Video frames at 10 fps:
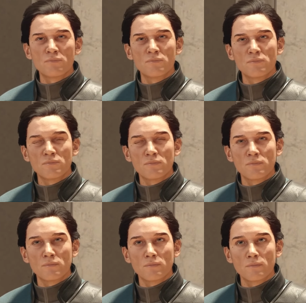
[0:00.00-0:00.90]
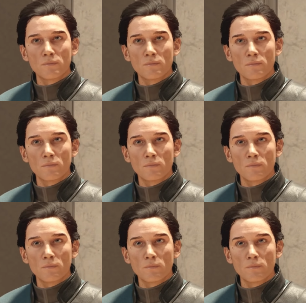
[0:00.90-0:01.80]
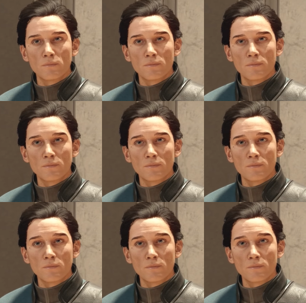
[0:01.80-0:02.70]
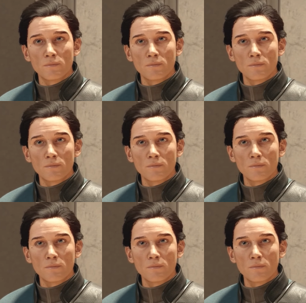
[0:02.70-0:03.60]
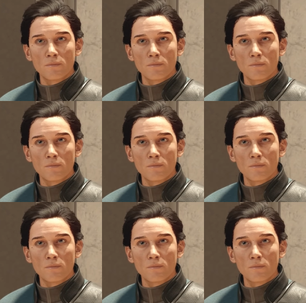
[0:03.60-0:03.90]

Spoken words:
(silence)